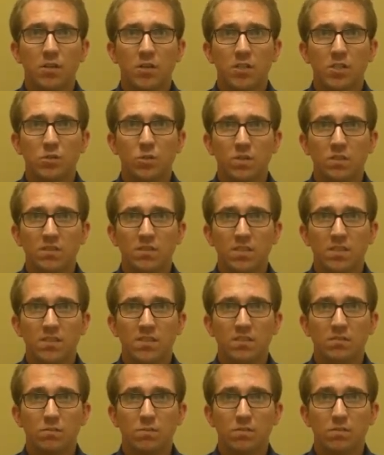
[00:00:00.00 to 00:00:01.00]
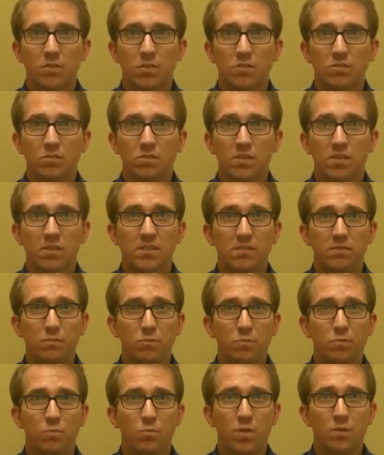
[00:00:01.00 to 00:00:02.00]
Large organizations with gross receipts of
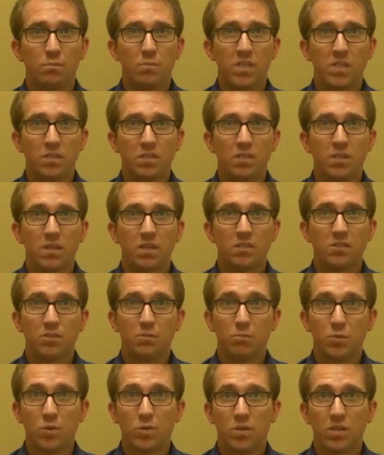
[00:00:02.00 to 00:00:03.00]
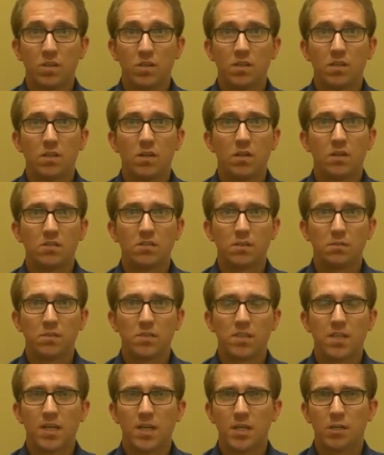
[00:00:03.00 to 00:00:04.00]
$1 million or more are
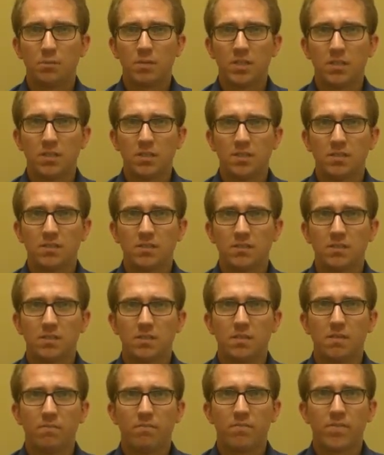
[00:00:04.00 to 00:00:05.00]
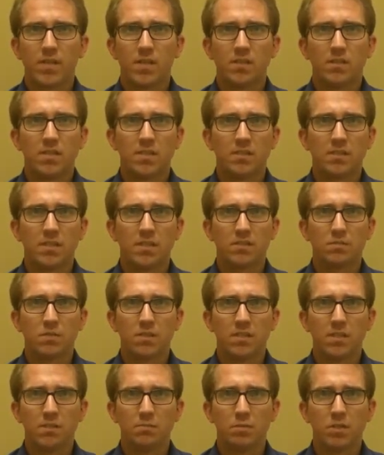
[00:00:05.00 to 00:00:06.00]
subject to higher penalties. Just as
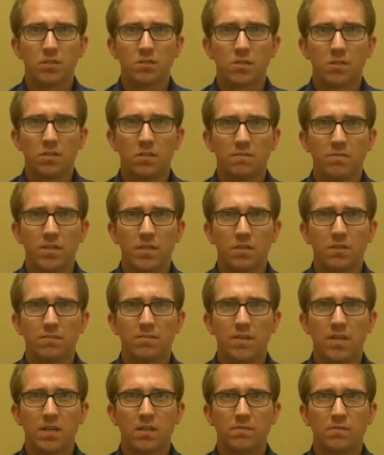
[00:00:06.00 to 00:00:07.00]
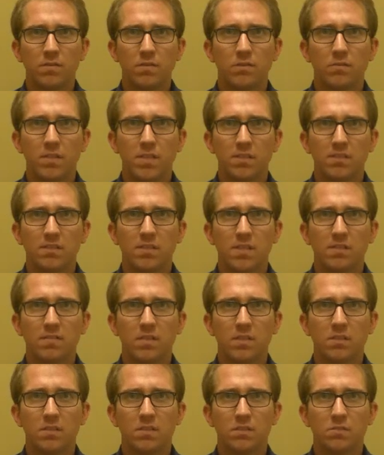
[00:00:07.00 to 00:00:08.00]
with the e-postcard, failure to file for 3
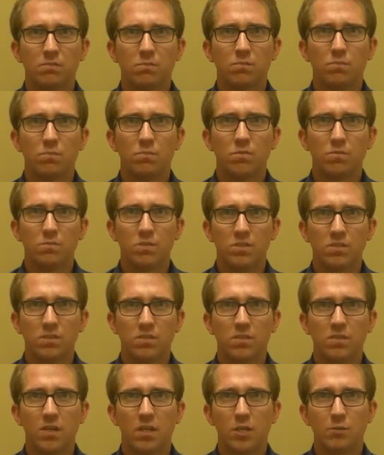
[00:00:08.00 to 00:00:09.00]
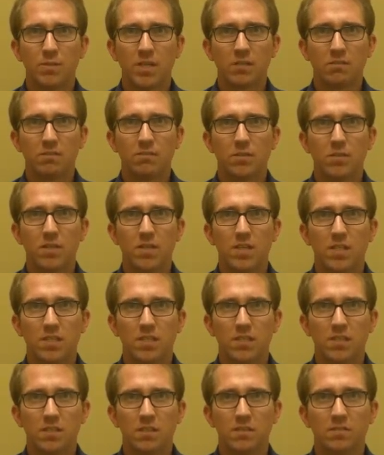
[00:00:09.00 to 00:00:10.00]
consecutive years results in automatic
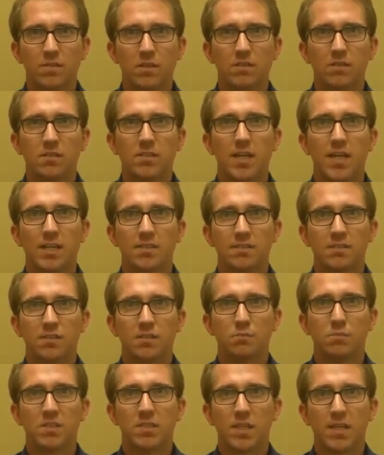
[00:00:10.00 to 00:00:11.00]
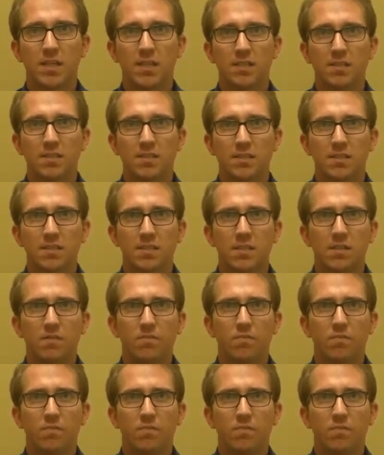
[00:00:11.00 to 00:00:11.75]
revocation of tax-exempt status.